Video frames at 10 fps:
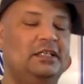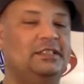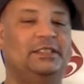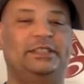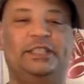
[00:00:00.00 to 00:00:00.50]

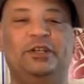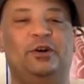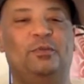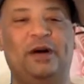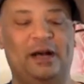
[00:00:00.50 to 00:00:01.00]

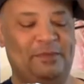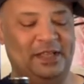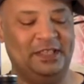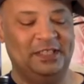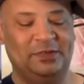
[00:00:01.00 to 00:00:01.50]
Zero pop
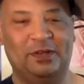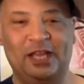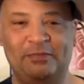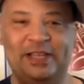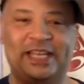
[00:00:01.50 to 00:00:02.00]
on this one.
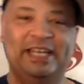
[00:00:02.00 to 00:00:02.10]
I mean,